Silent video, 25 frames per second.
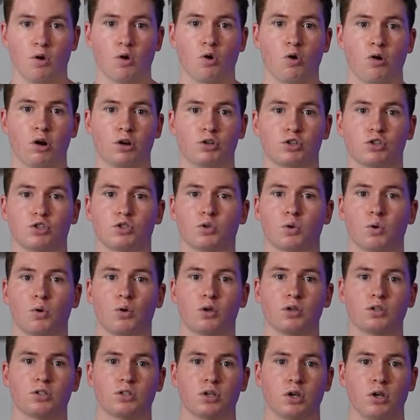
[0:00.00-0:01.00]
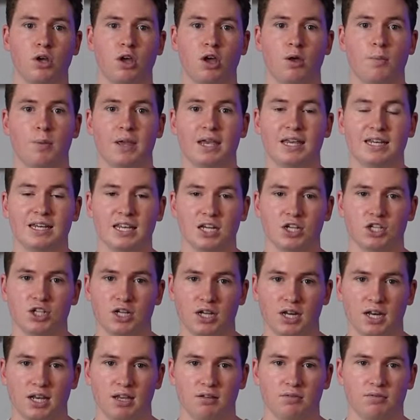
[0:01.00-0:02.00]
or a short-term
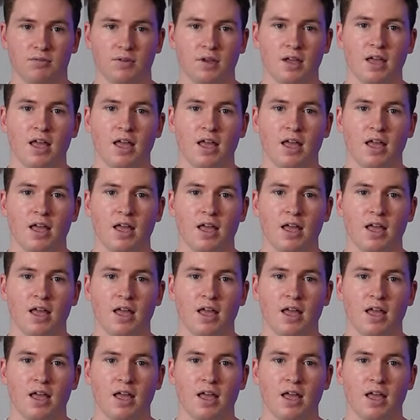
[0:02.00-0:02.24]
initiative.